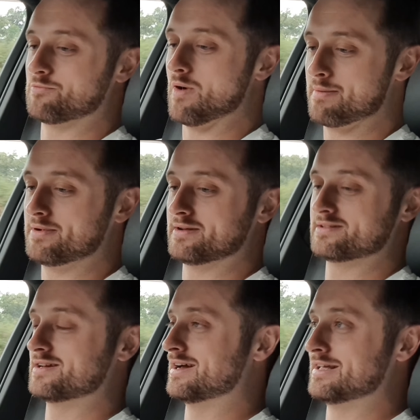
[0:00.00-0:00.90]
weapon,
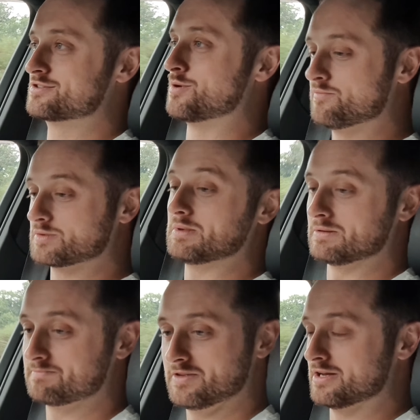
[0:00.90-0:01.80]
and it's comfortable.
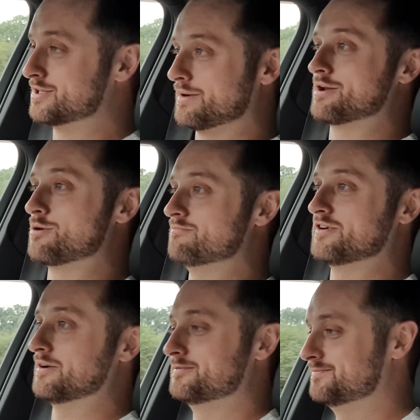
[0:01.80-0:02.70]
You can do it in
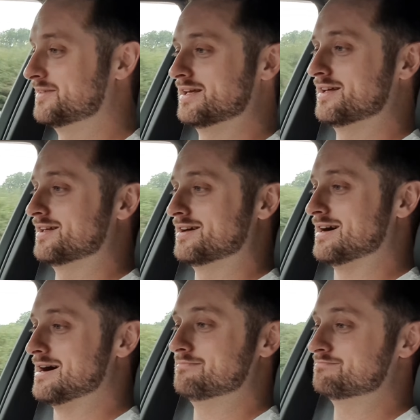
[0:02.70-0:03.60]
comfort.
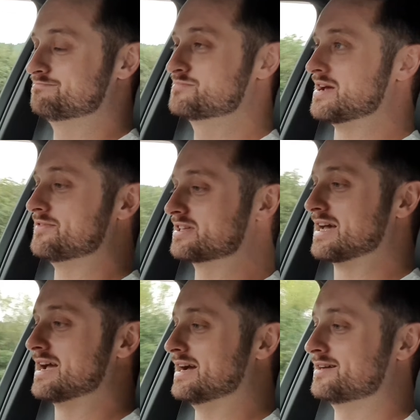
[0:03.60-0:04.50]
7th
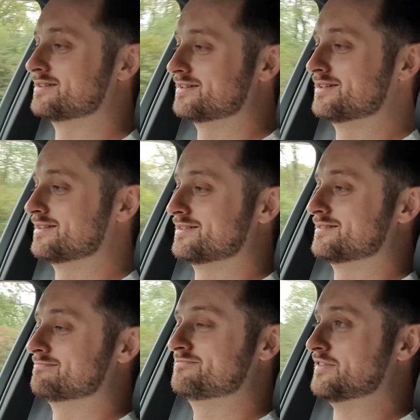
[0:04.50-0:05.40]
gear,
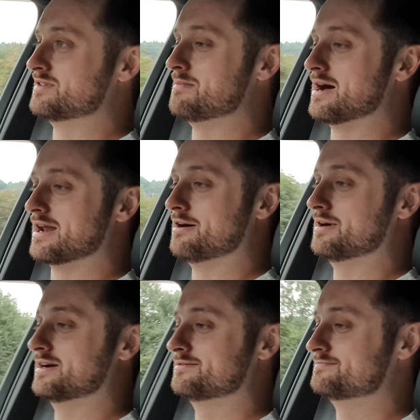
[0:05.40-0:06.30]
50 mile an
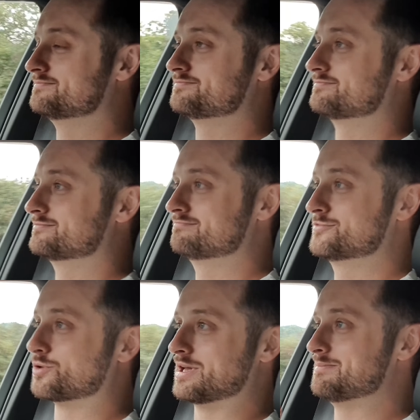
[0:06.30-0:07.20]
hour,
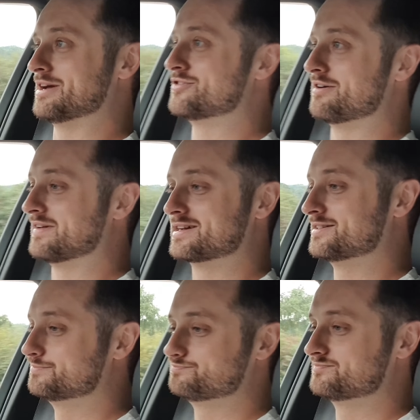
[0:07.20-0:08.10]
stuck in a bit of traffic,
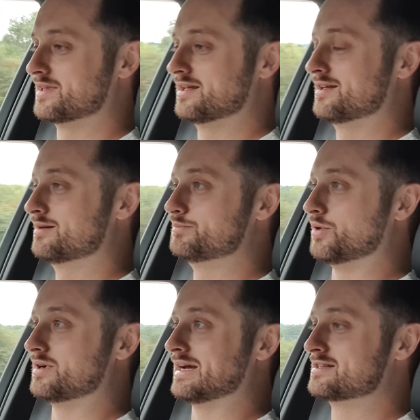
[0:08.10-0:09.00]

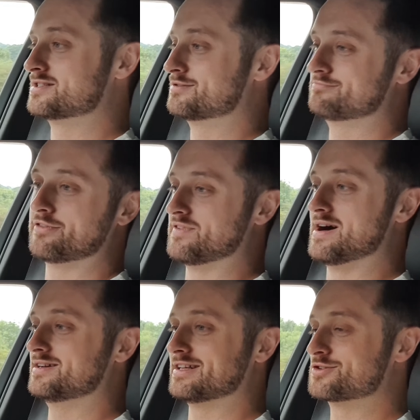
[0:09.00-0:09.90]
but it's
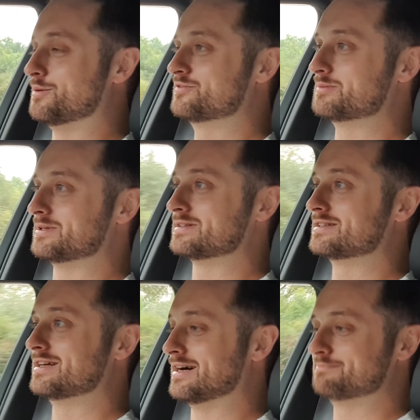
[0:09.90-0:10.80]
refined, it's comfortable.
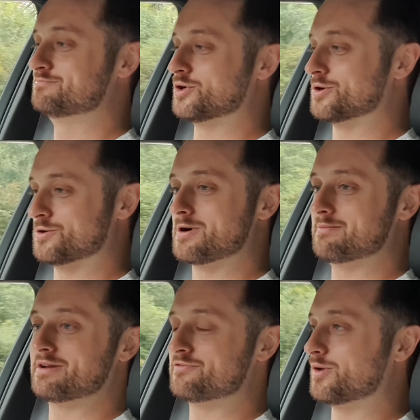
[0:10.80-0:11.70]
I don't know
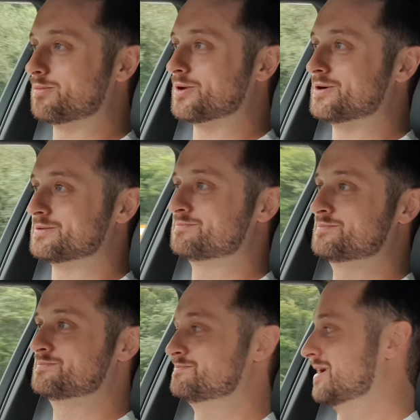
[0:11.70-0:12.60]
him in a
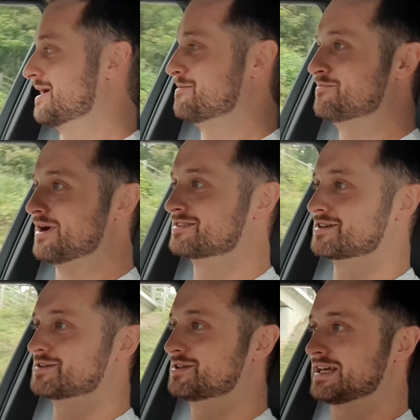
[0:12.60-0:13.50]
full-blown,
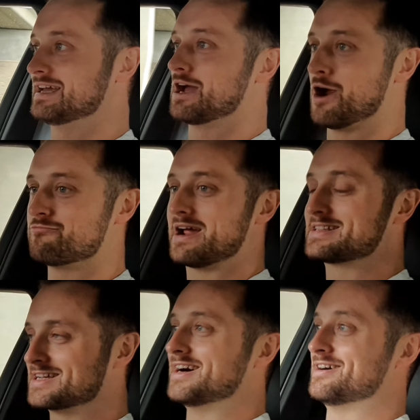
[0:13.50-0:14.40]
practically a
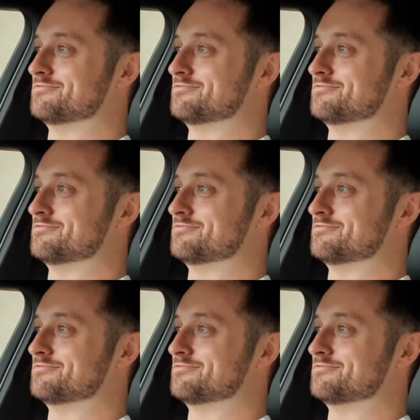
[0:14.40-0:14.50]
race car,